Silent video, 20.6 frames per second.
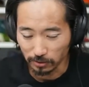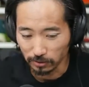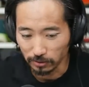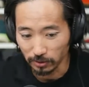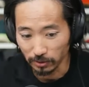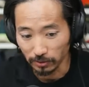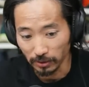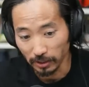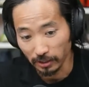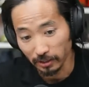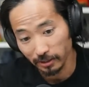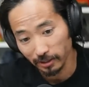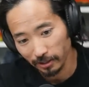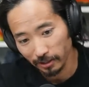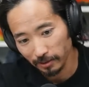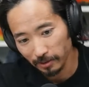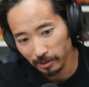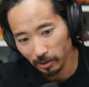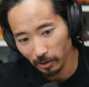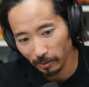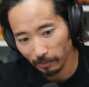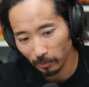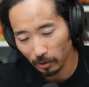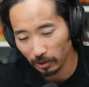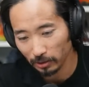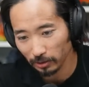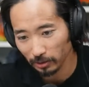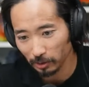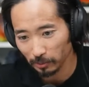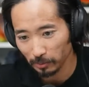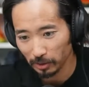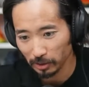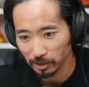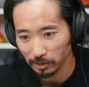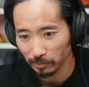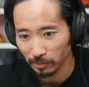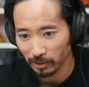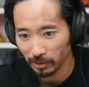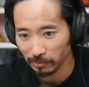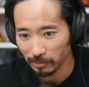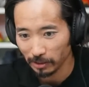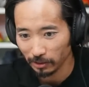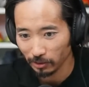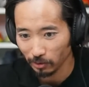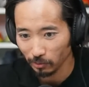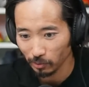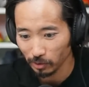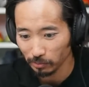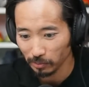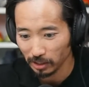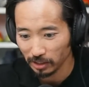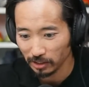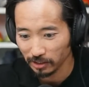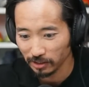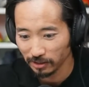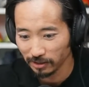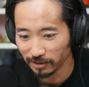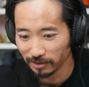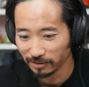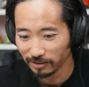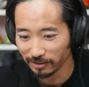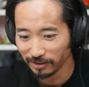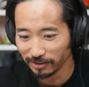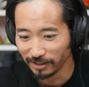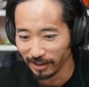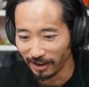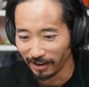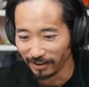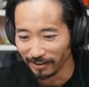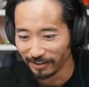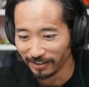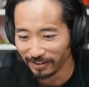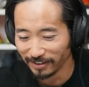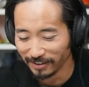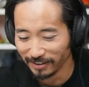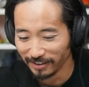so that, and you know, I brought a little bit of Japan back home with me that.